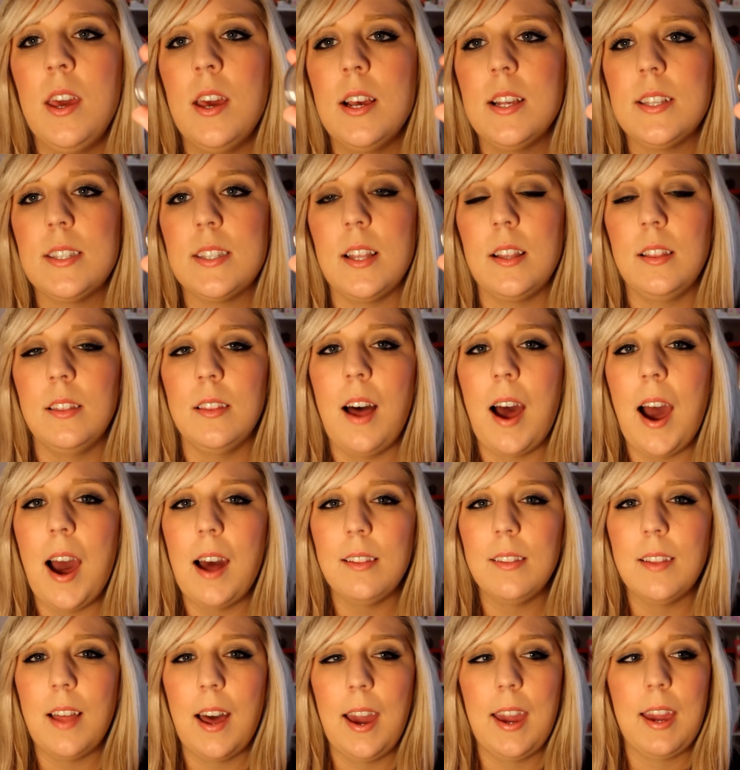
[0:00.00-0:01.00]
It's a
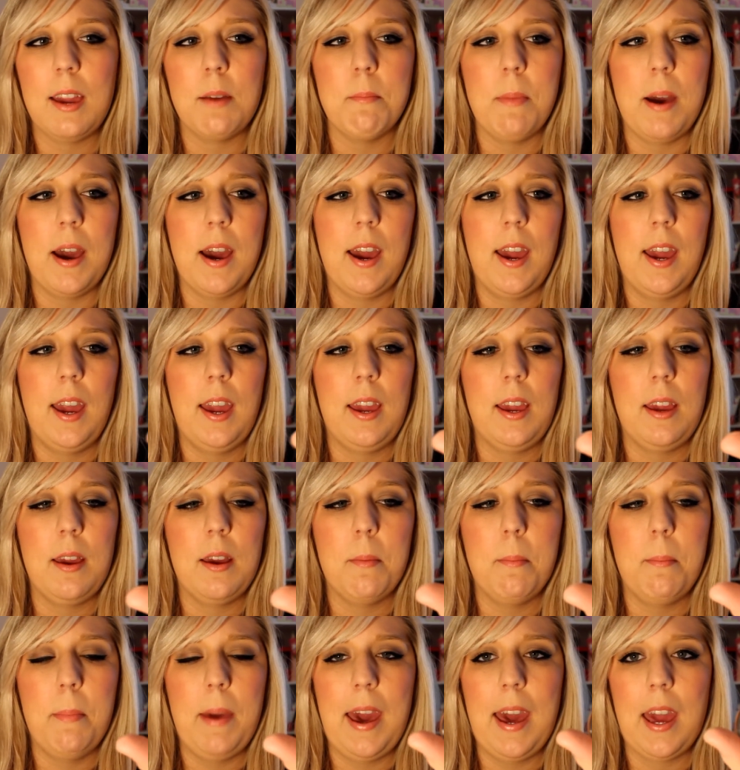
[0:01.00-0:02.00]
lot like my
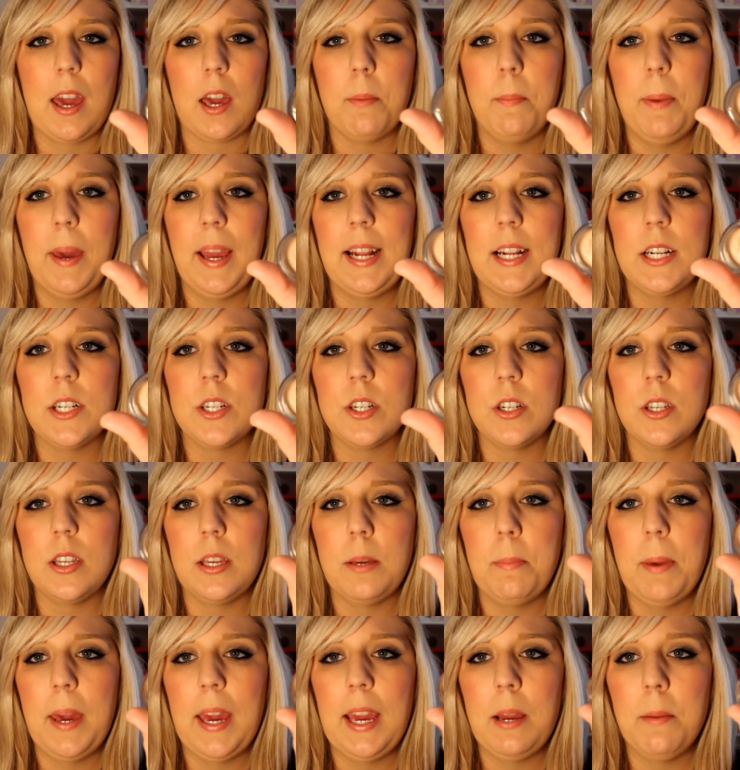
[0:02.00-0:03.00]
MAC
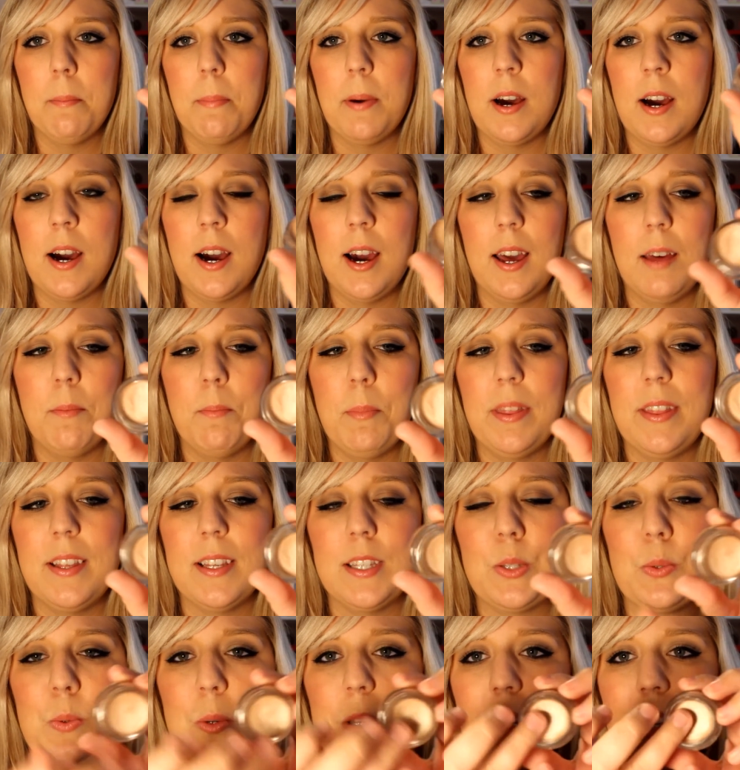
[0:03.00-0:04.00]
Painterly paint pot, but
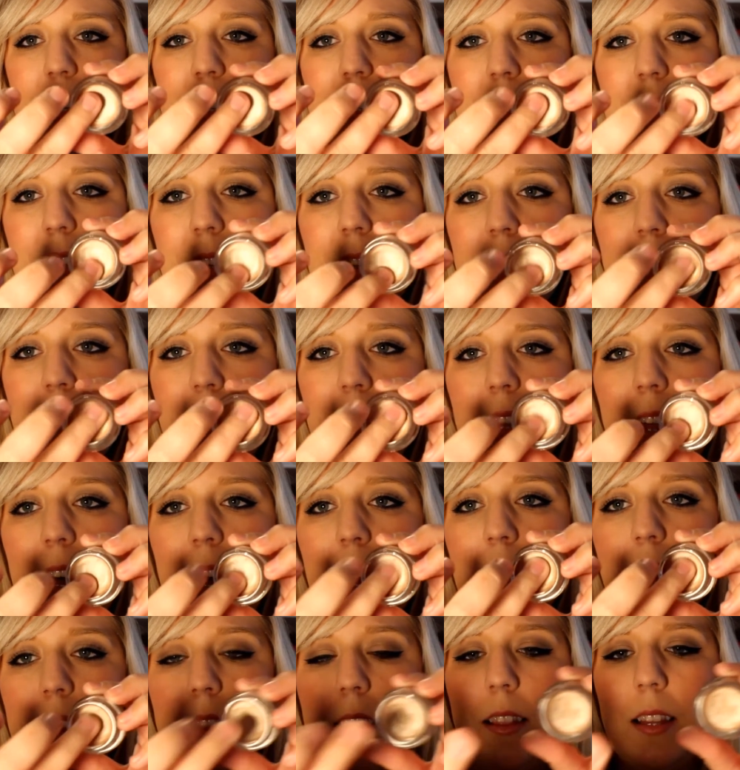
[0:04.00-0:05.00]
this one is a
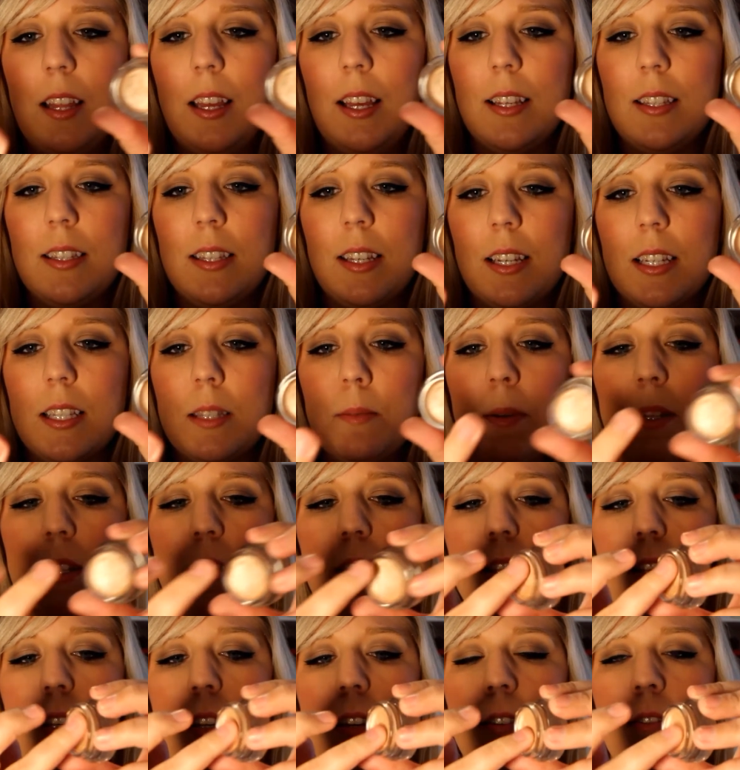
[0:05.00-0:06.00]
lot less
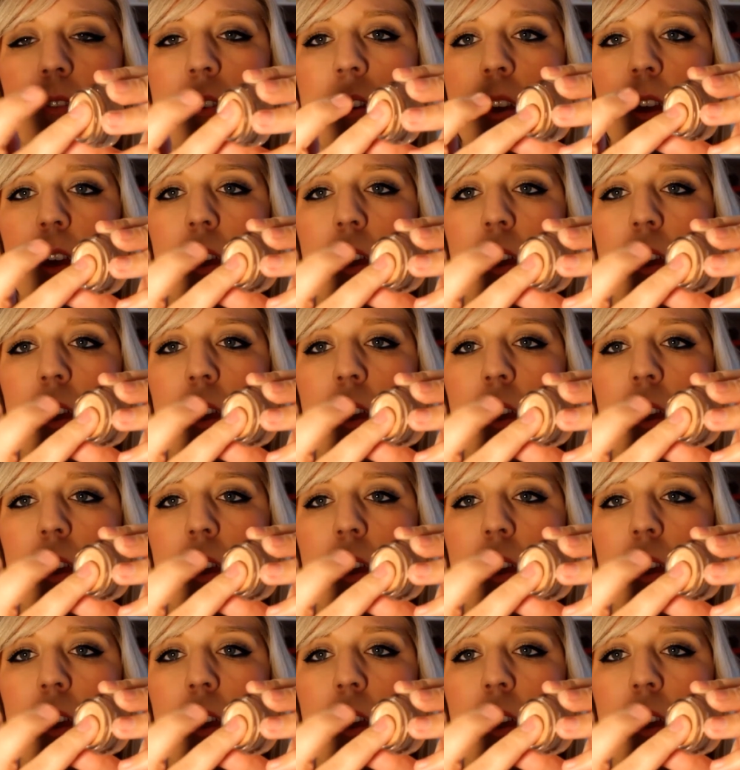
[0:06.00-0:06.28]
expensive.